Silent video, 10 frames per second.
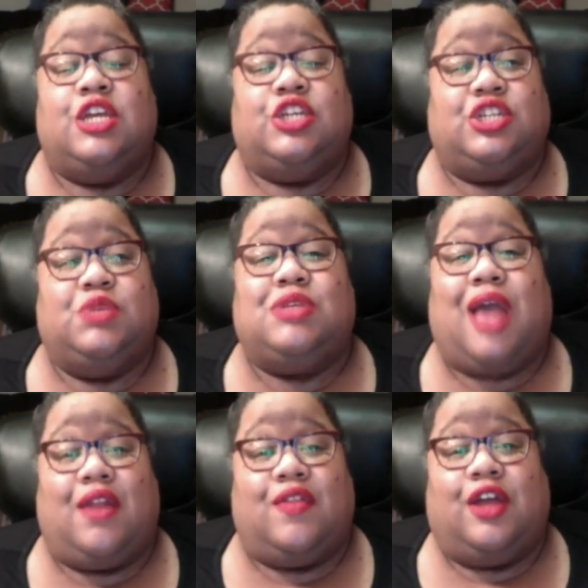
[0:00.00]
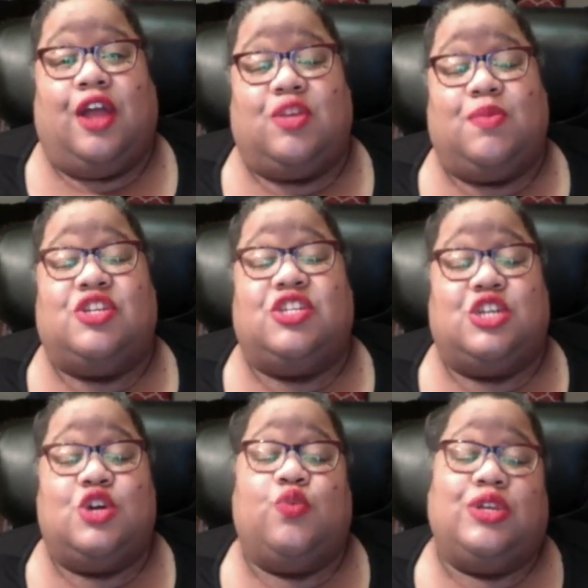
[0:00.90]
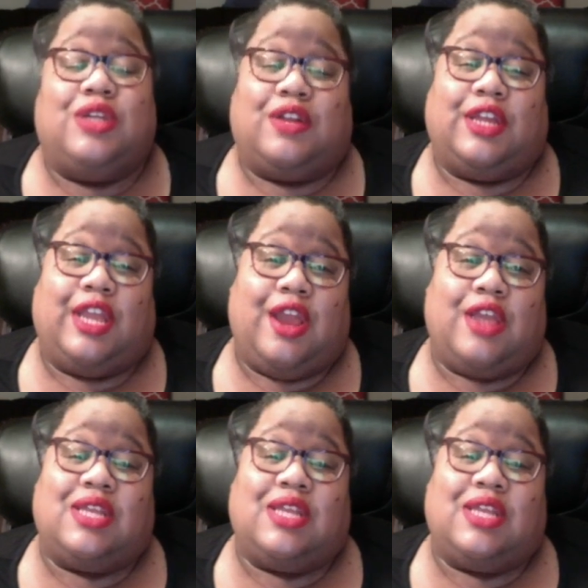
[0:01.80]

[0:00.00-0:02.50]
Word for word: she was out of the country, but she still reached out to Karen.